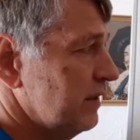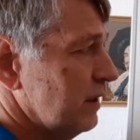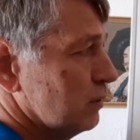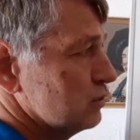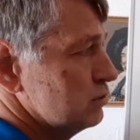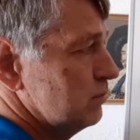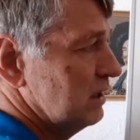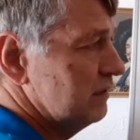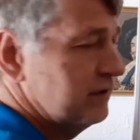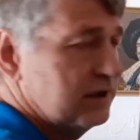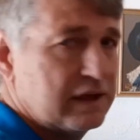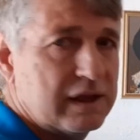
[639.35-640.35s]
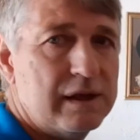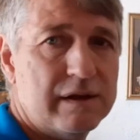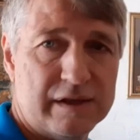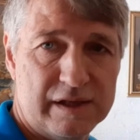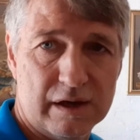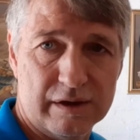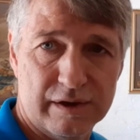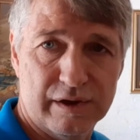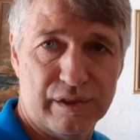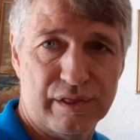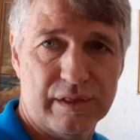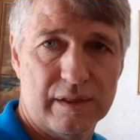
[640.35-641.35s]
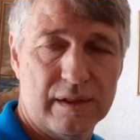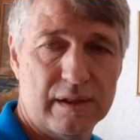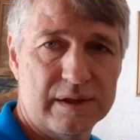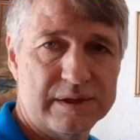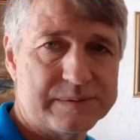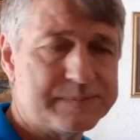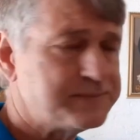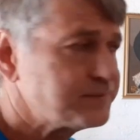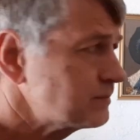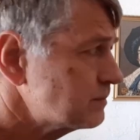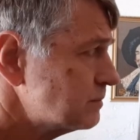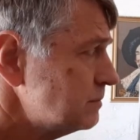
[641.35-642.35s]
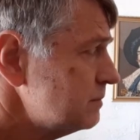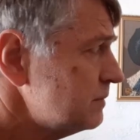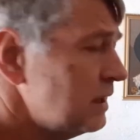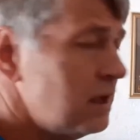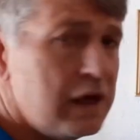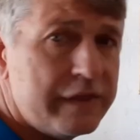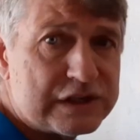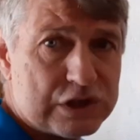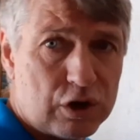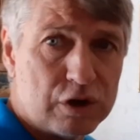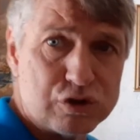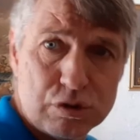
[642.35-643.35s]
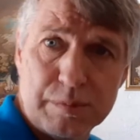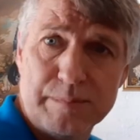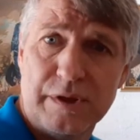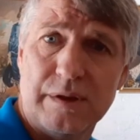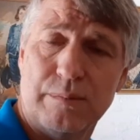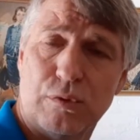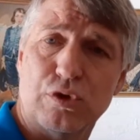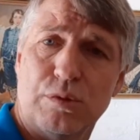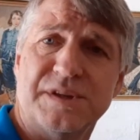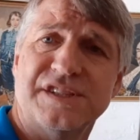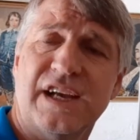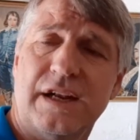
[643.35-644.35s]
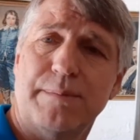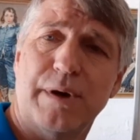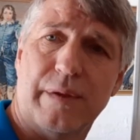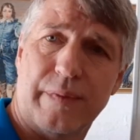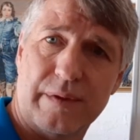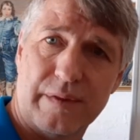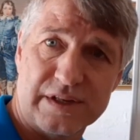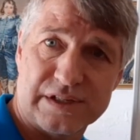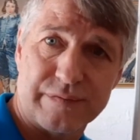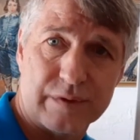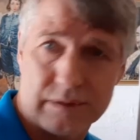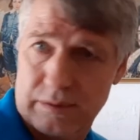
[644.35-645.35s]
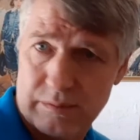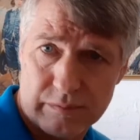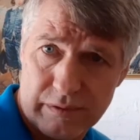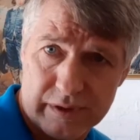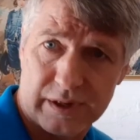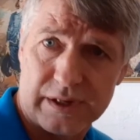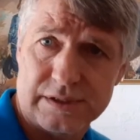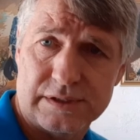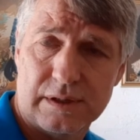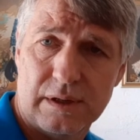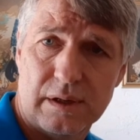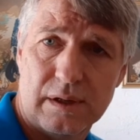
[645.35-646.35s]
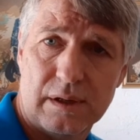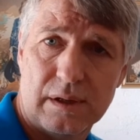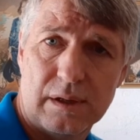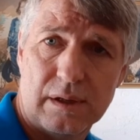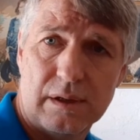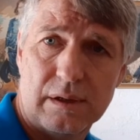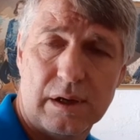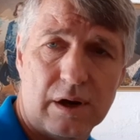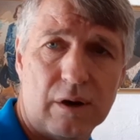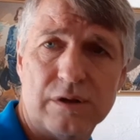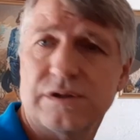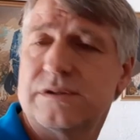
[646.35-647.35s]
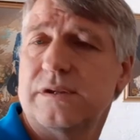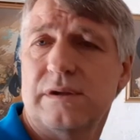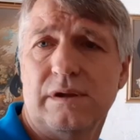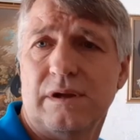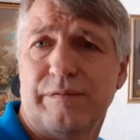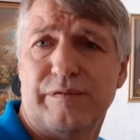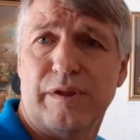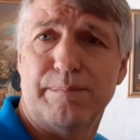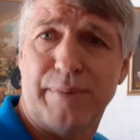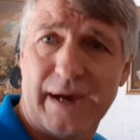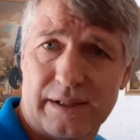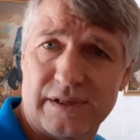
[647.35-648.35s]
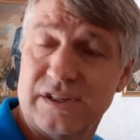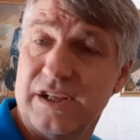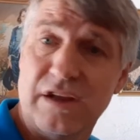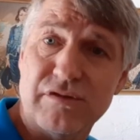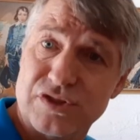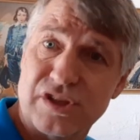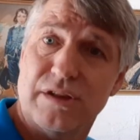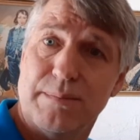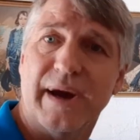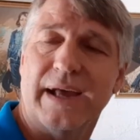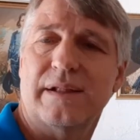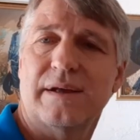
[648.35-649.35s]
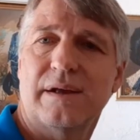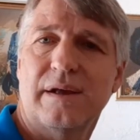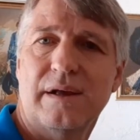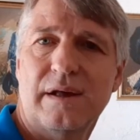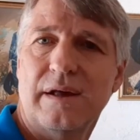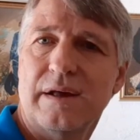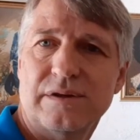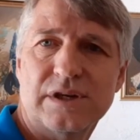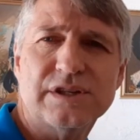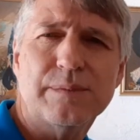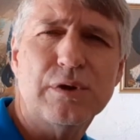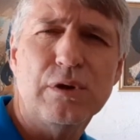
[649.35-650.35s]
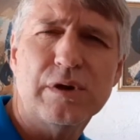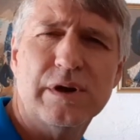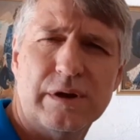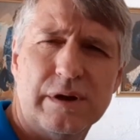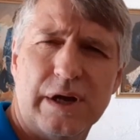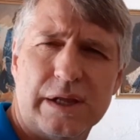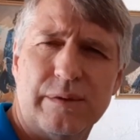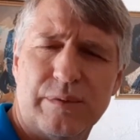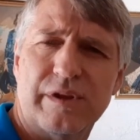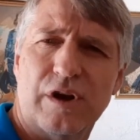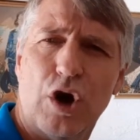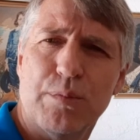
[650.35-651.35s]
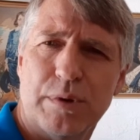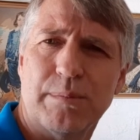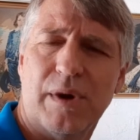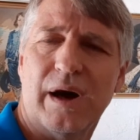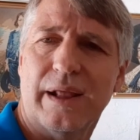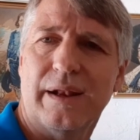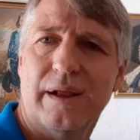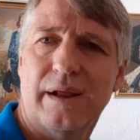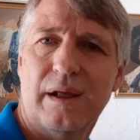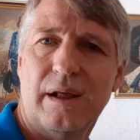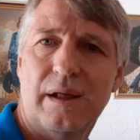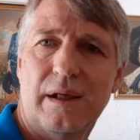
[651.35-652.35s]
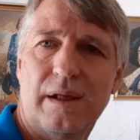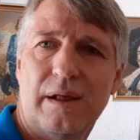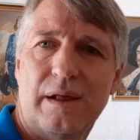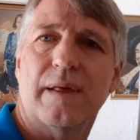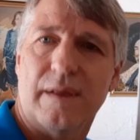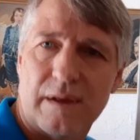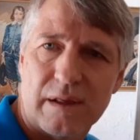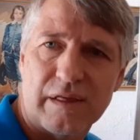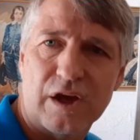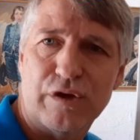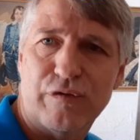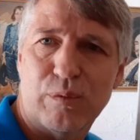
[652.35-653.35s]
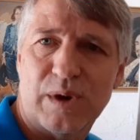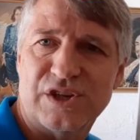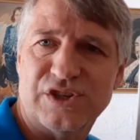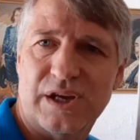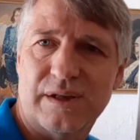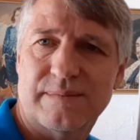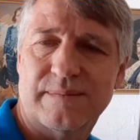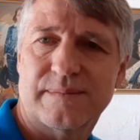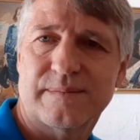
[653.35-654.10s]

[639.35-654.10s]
Okay, they also believe in a young earth. There's lots to be, more to be said about these different theories, and lots of debate. It's an interesting debate. Just something to look at with an open mind. Thank you for watching.